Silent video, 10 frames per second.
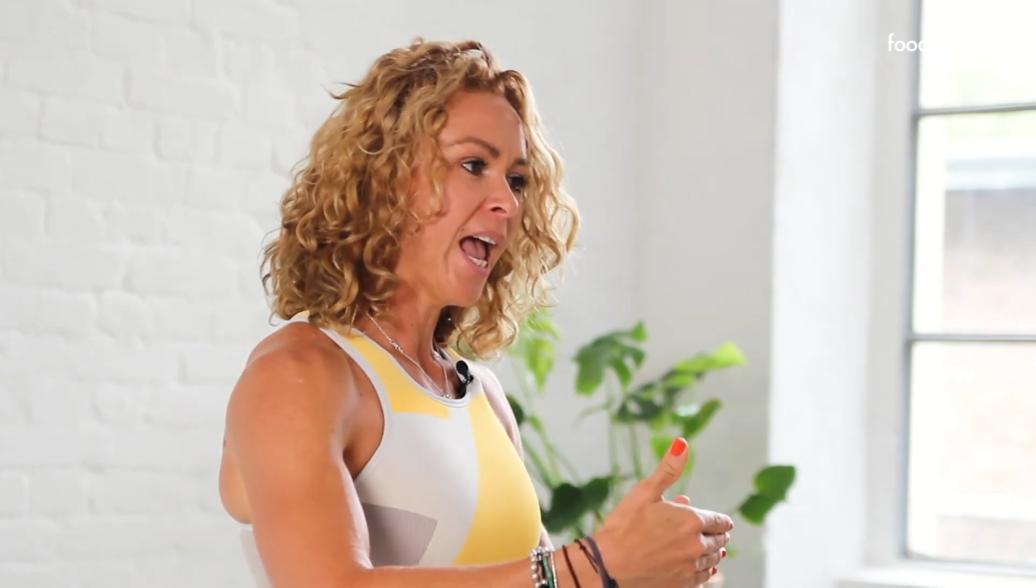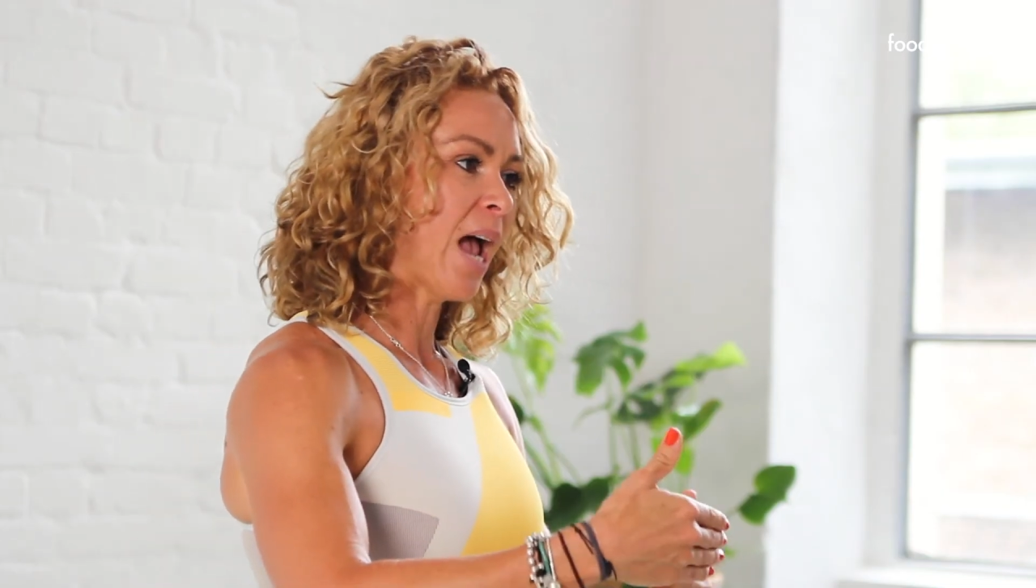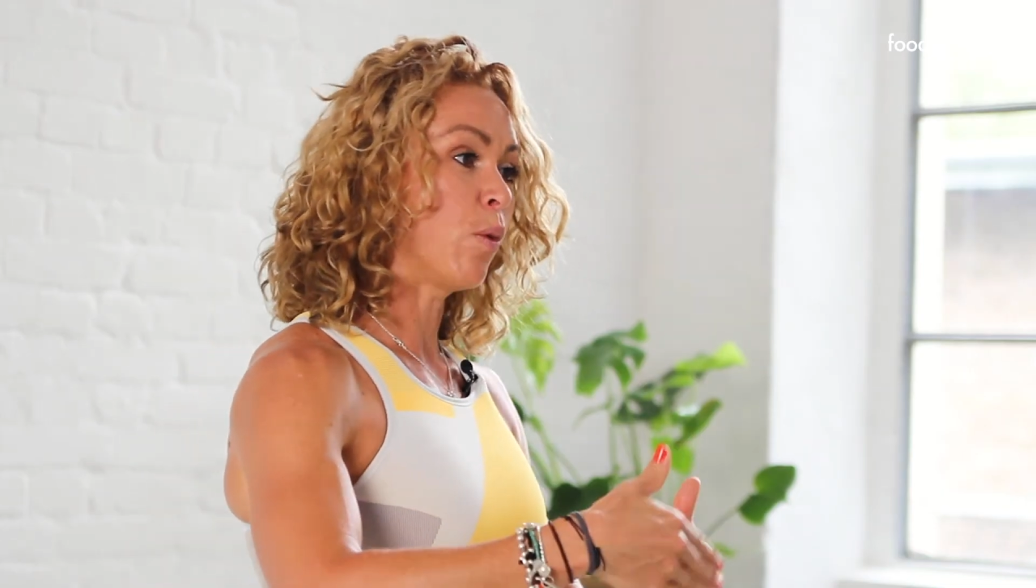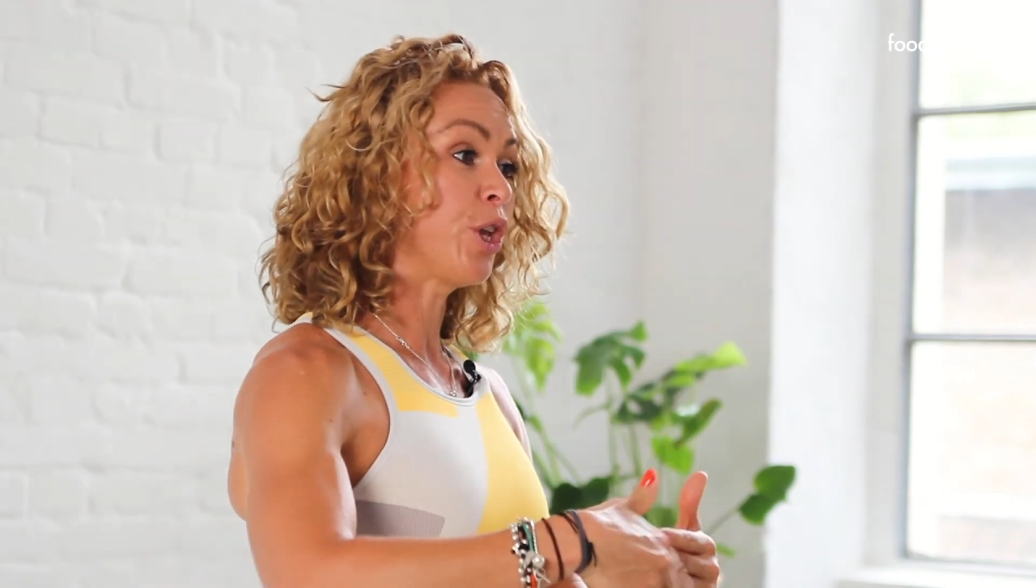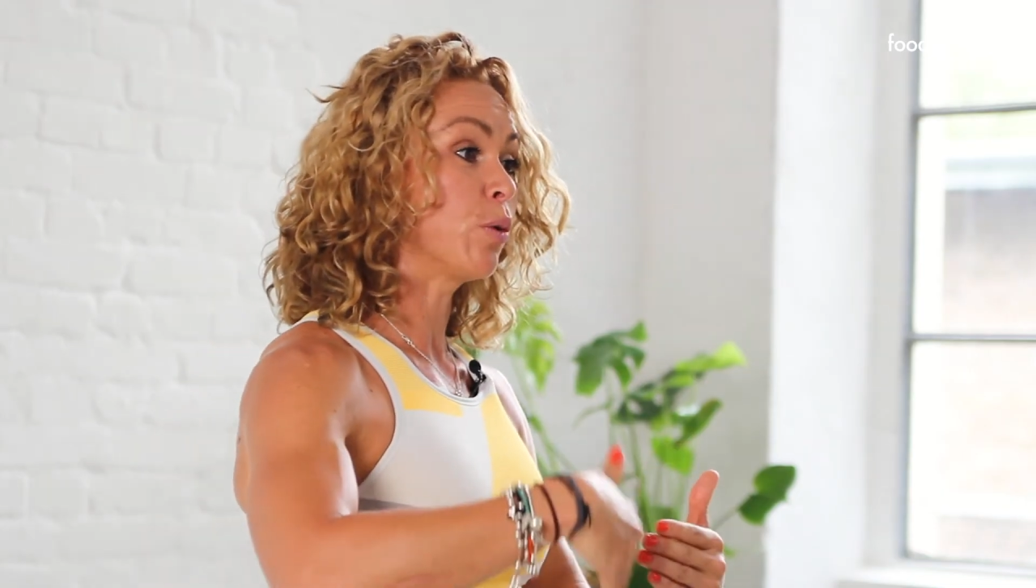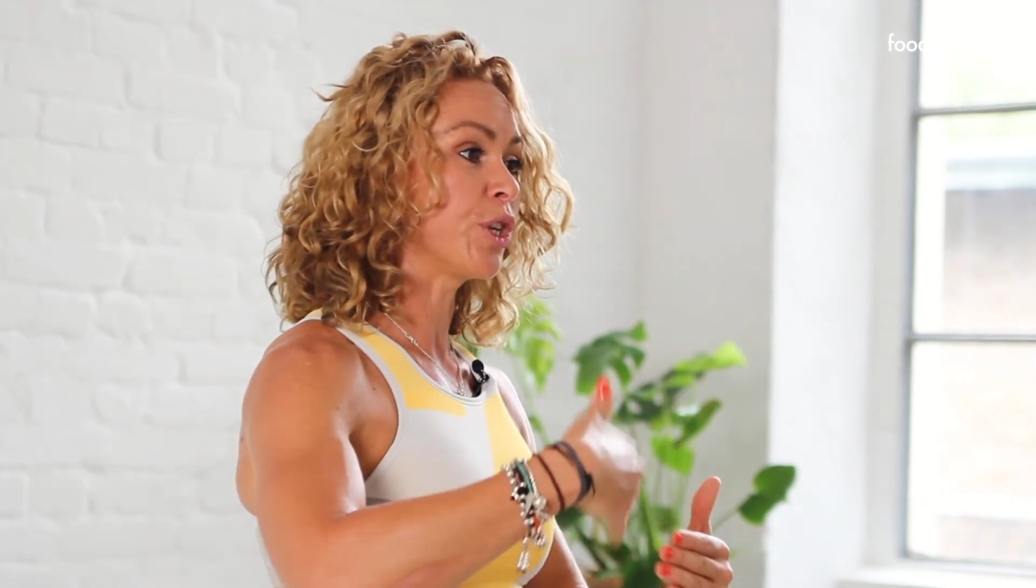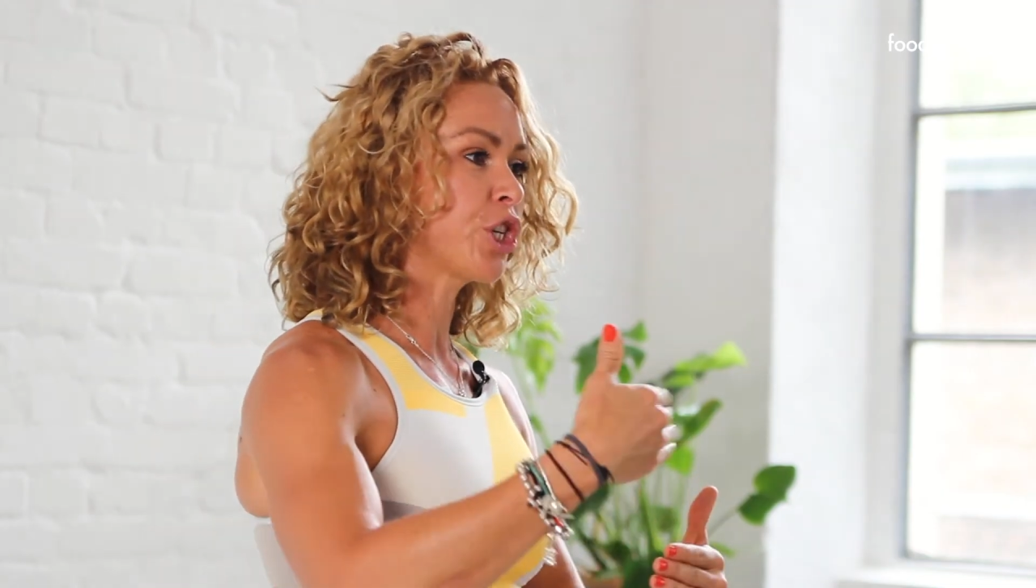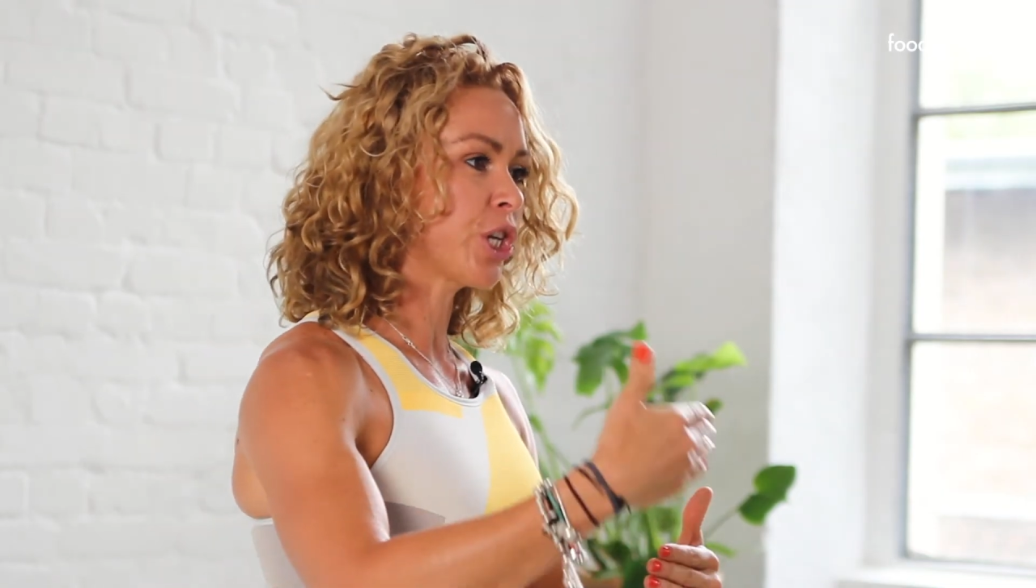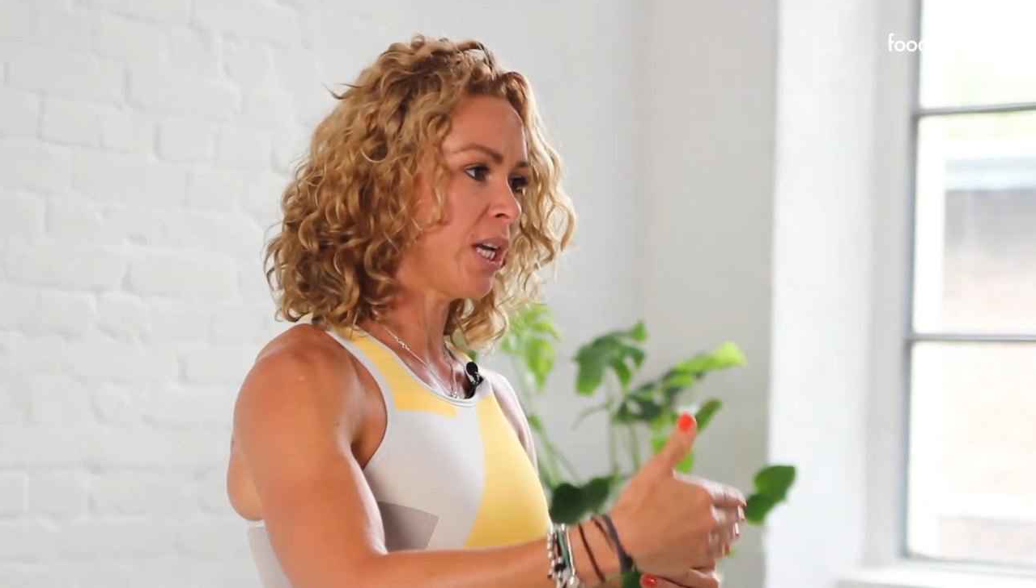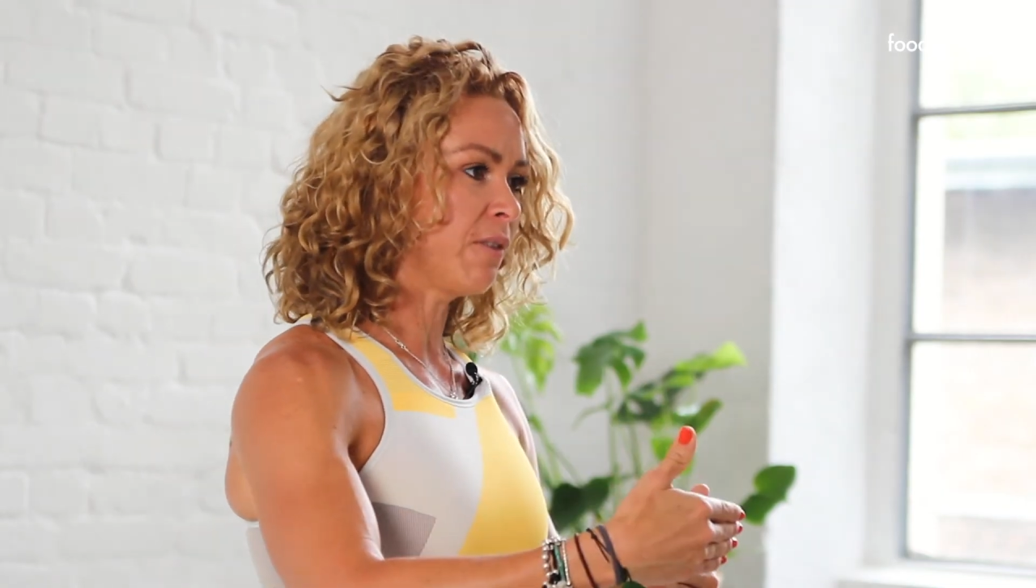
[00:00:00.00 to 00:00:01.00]
and when you
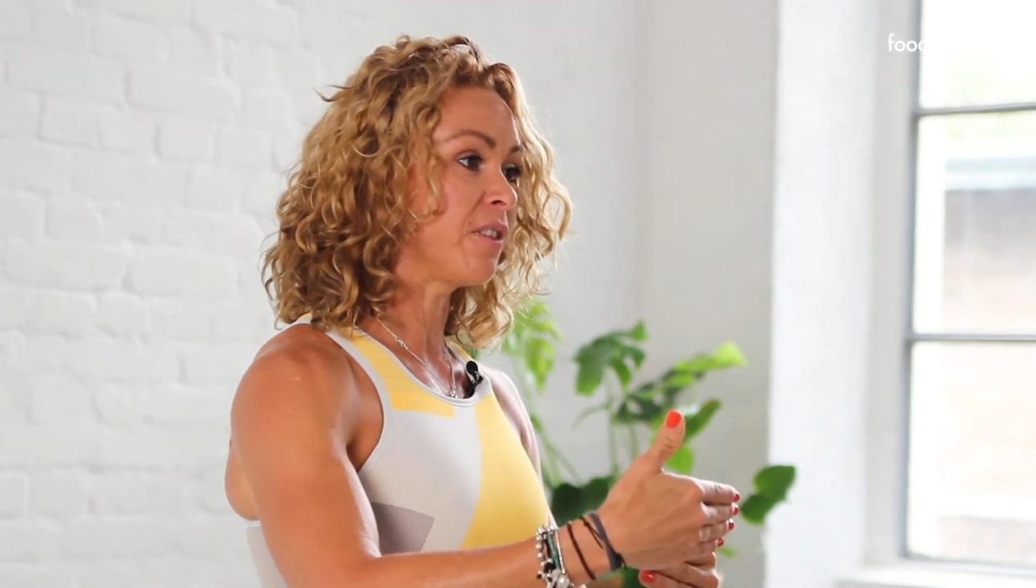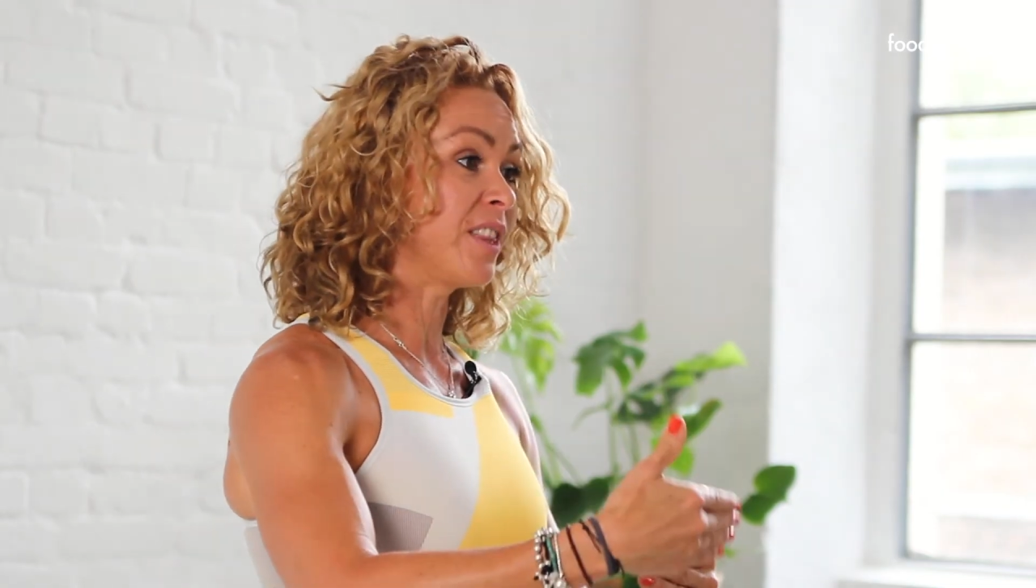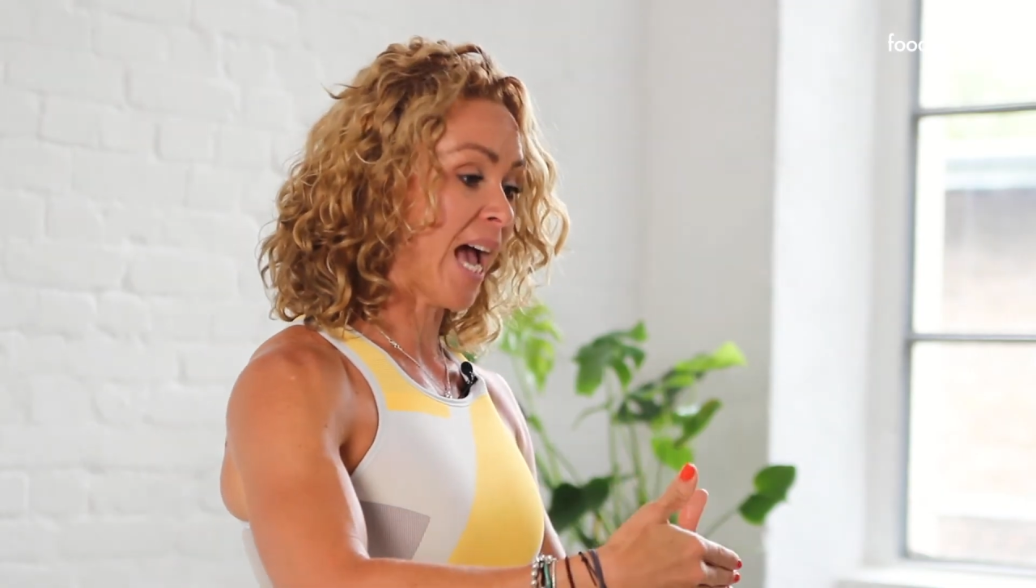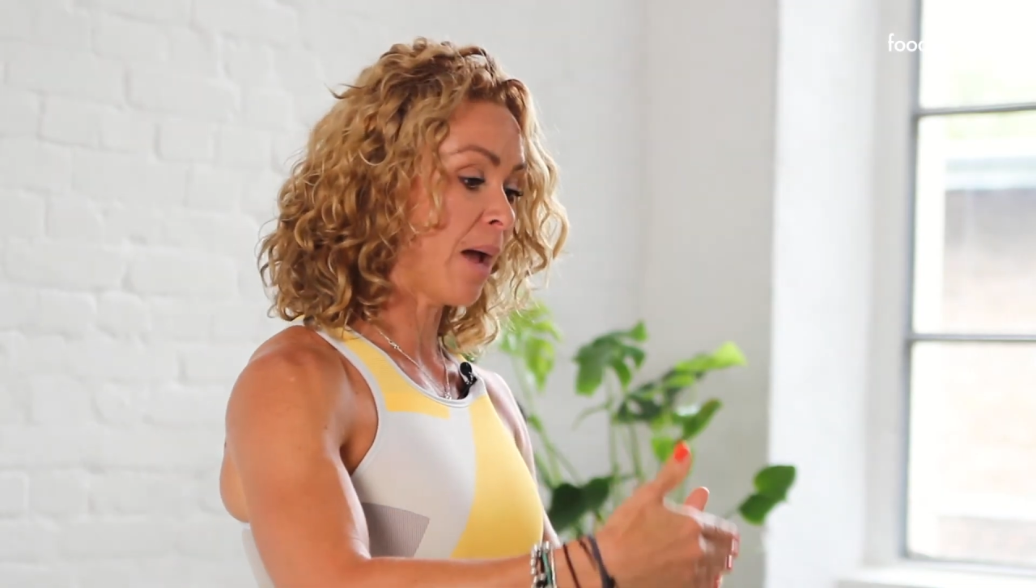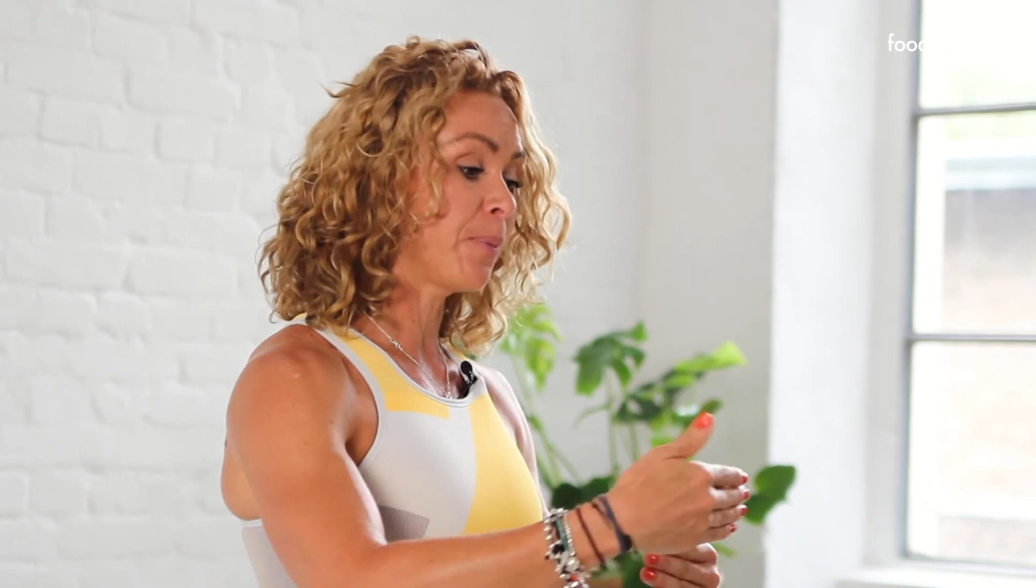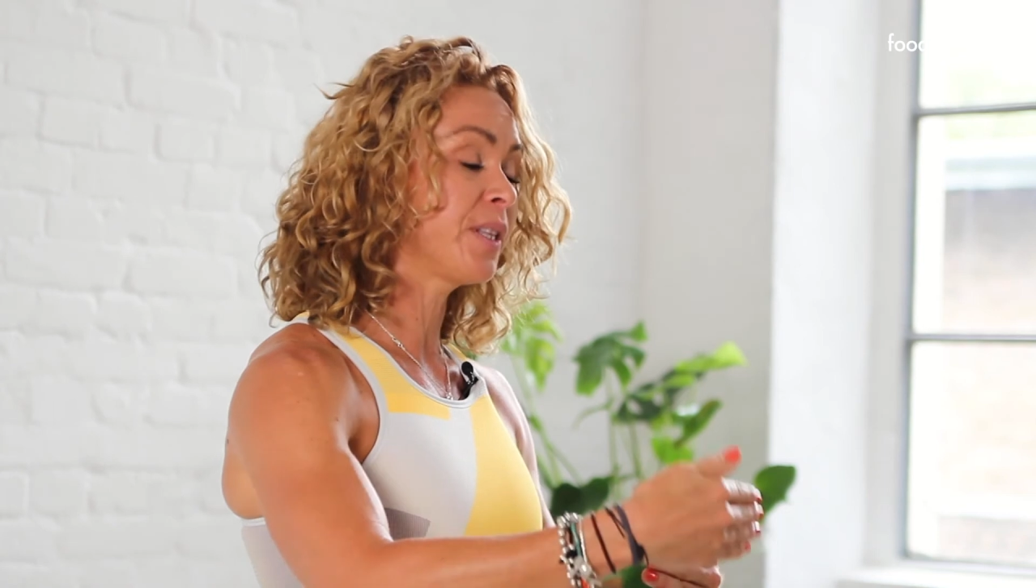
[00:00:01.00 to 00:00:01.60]
achieve that